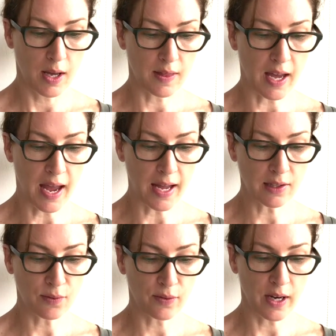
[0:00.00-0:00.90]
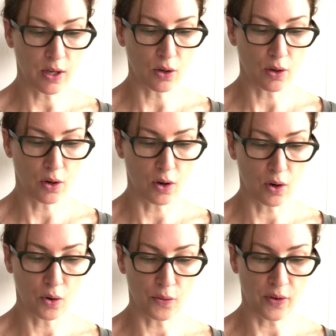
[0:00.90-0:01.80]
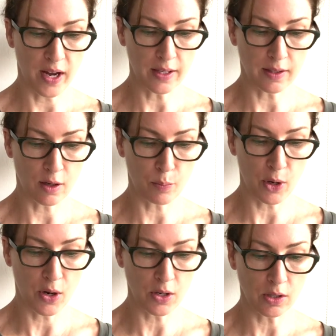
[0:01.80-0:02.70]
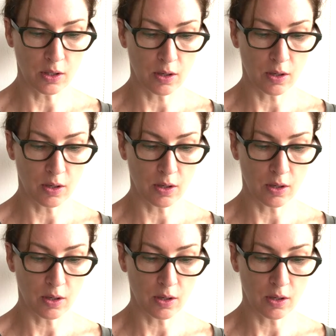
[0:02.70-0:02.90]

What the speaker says: the hands, feet, or face are burned.